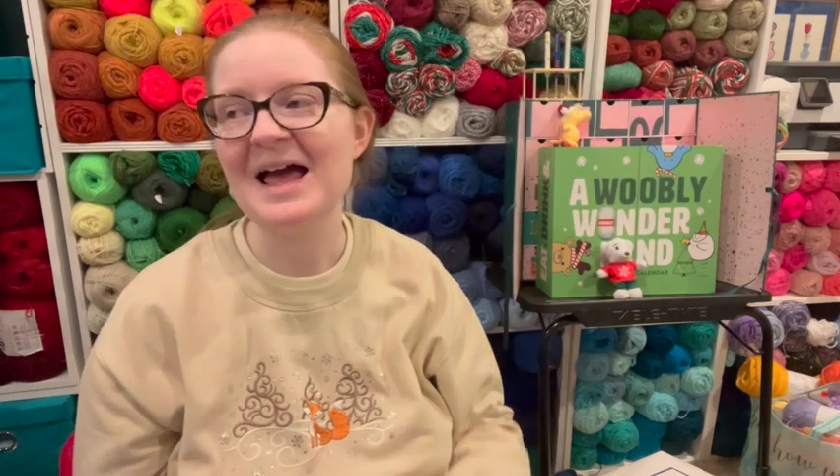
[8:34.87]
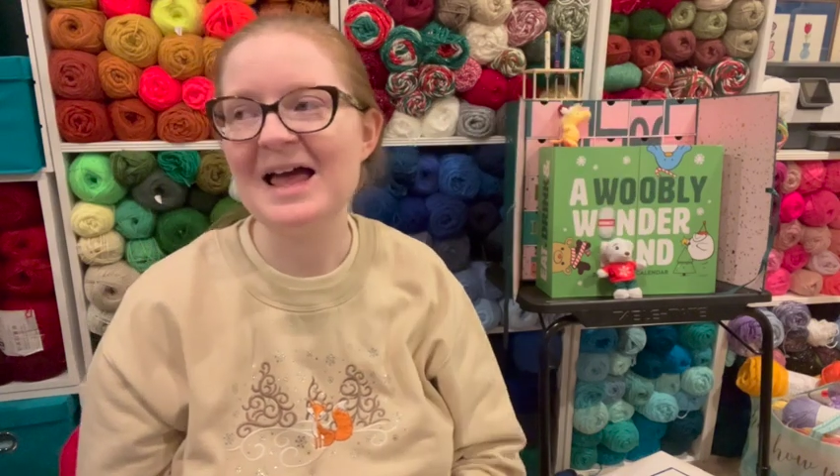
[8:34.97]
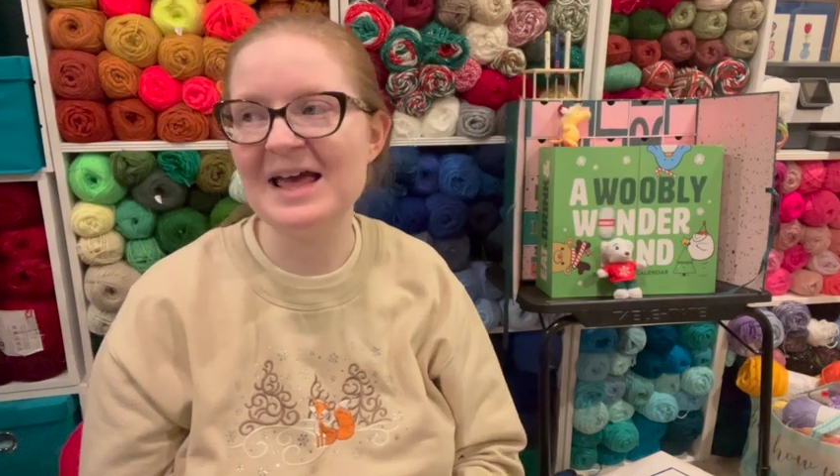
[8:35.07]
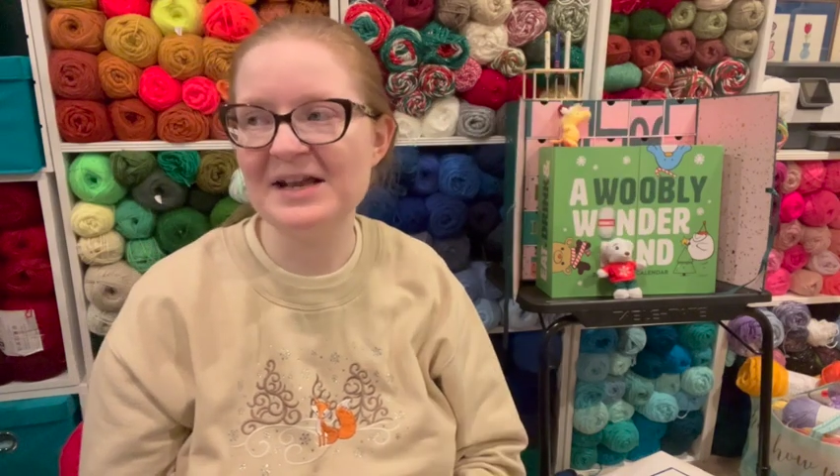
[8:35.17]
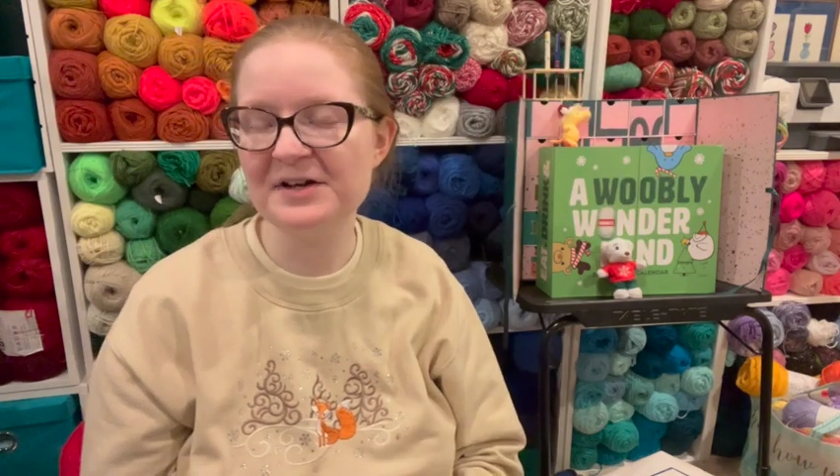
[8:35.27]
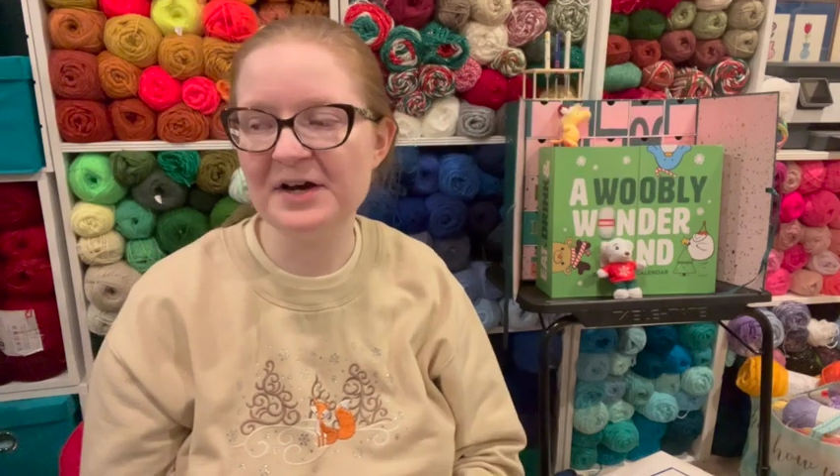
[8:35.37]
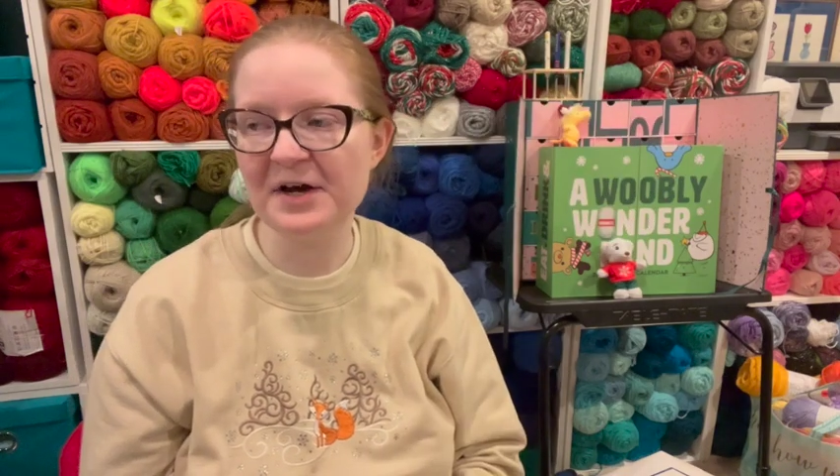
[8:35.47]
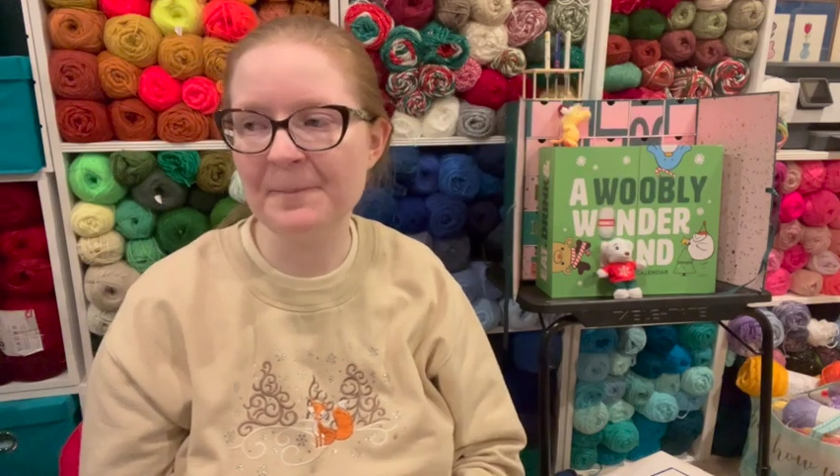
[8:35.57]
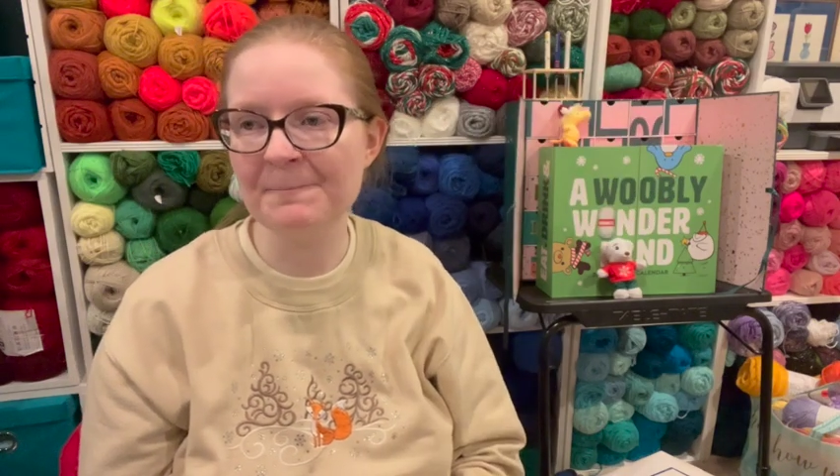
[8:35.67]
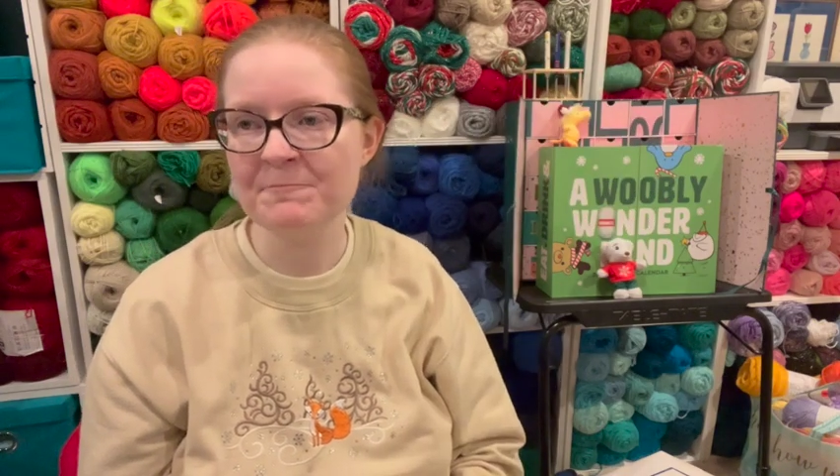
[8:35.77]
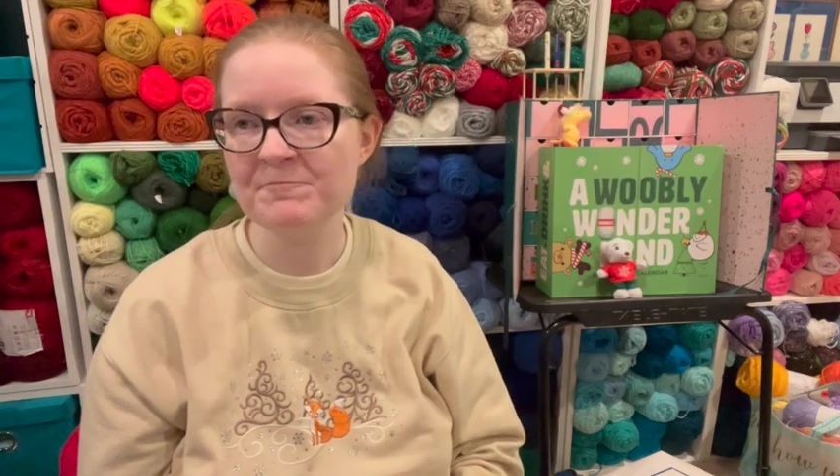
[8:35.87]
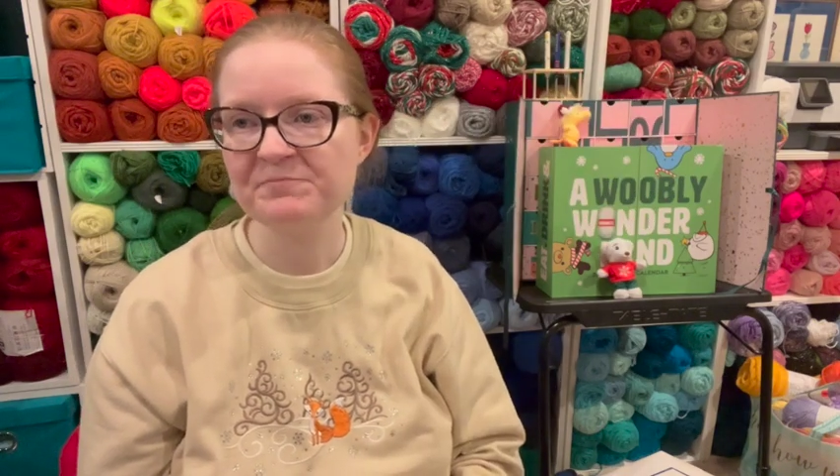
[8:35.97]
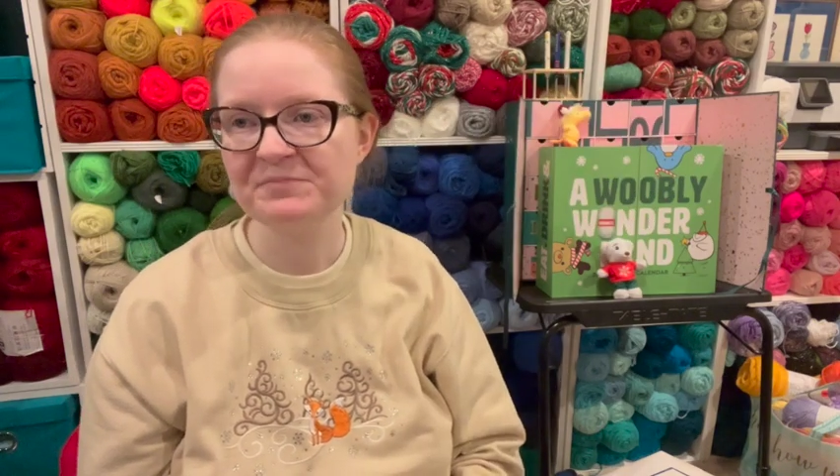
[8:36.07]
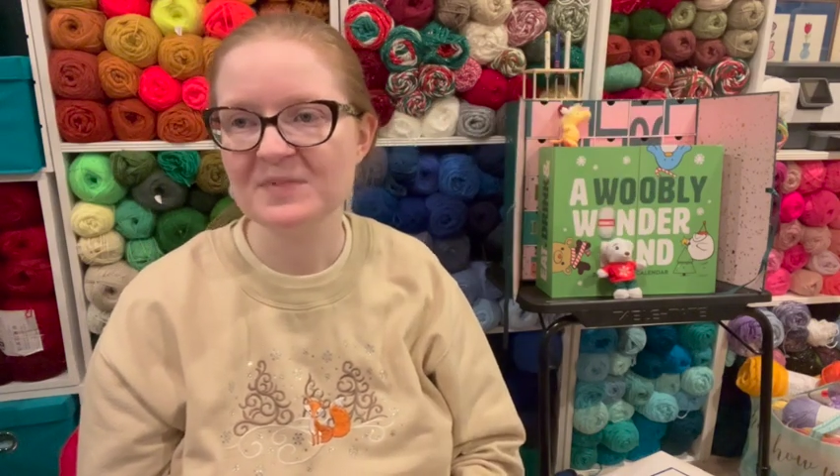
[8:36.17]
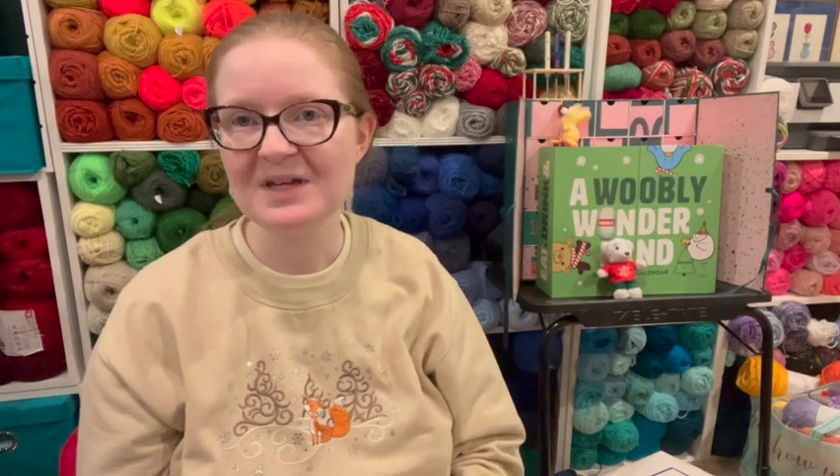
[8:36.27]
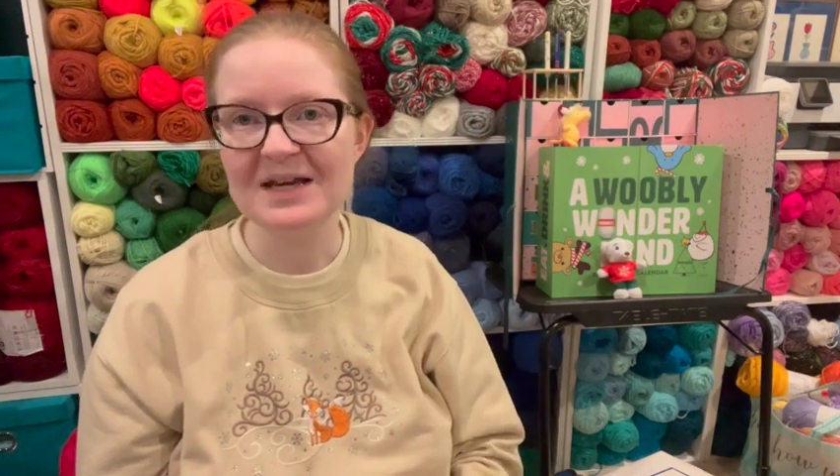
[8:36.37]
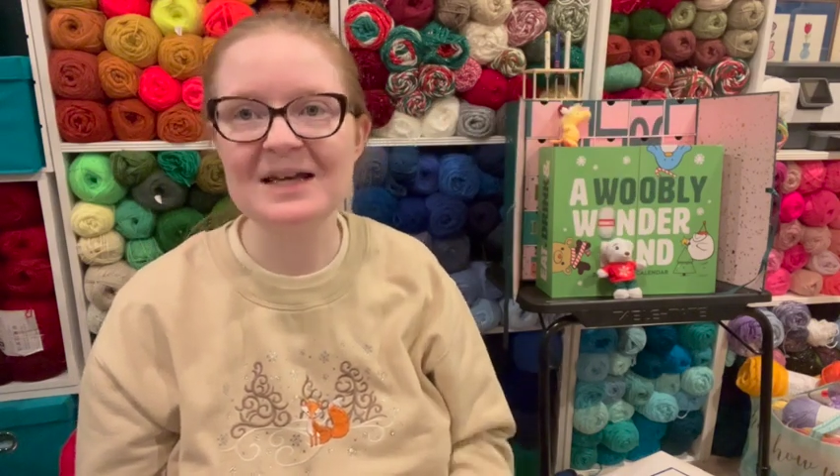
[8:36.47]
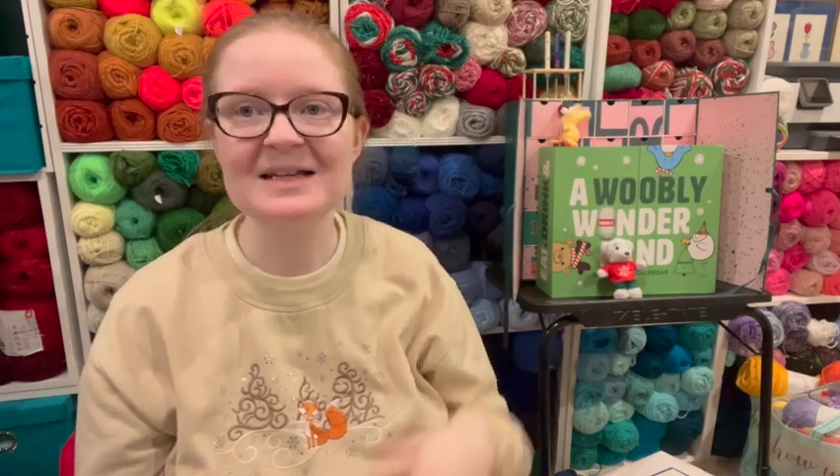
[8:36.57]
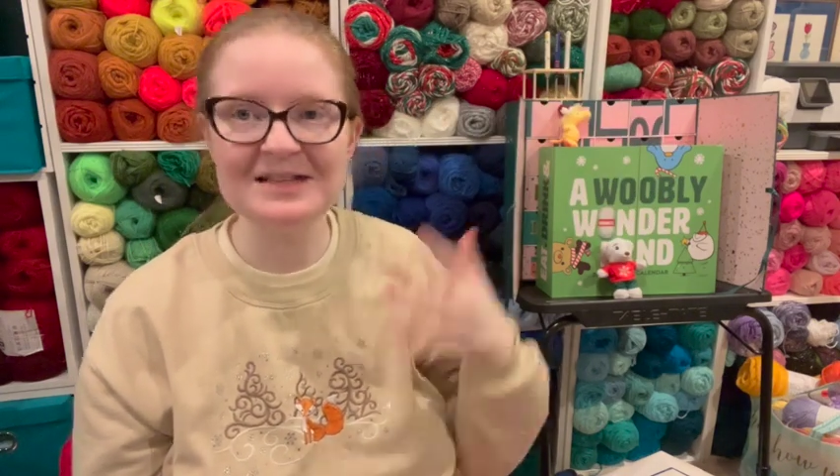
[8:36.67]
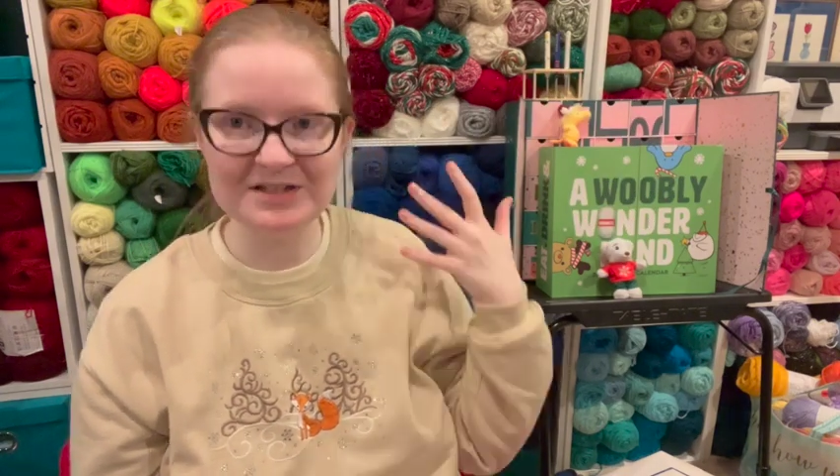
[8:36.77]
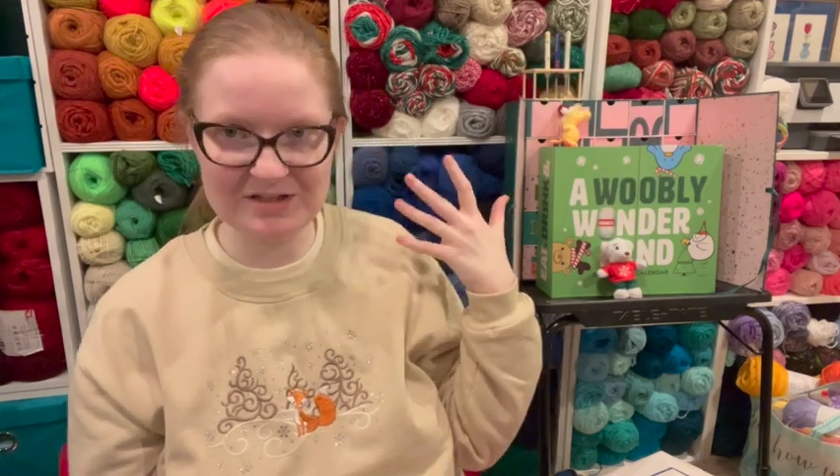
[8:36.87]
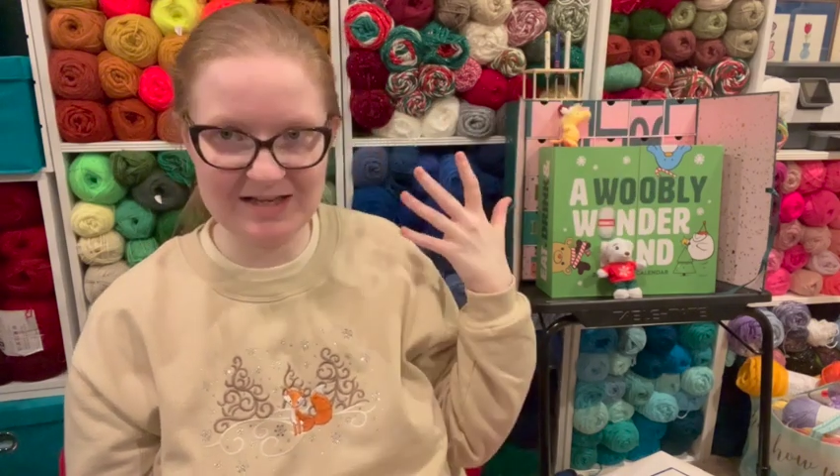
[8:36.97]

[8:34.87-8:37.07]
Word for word: And um, and